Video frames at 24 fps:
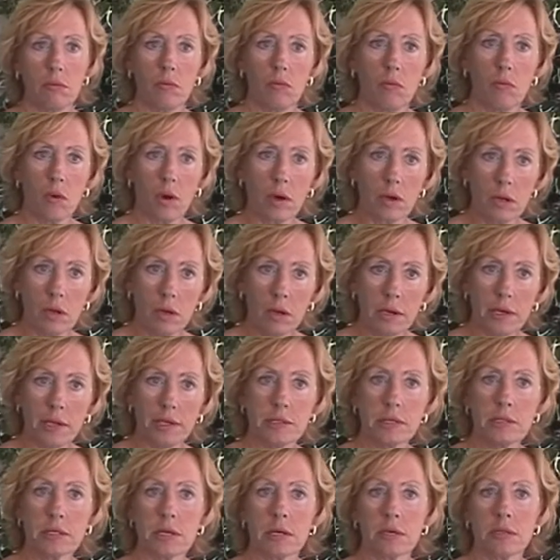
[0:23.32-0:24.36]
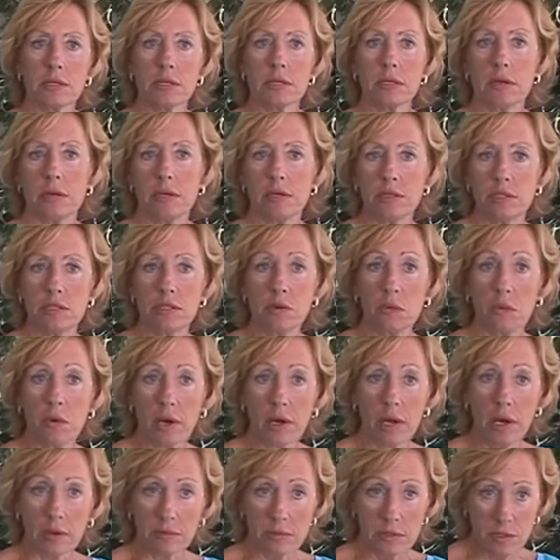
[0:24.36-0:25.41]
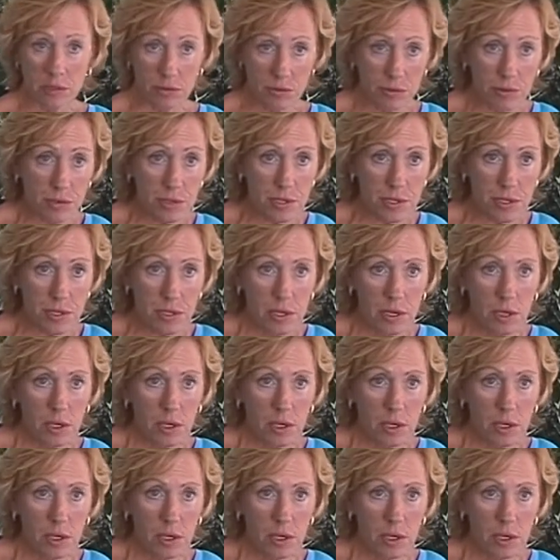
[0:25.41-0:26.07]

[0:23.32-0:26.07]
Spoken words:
What clients get assigned to what counselors,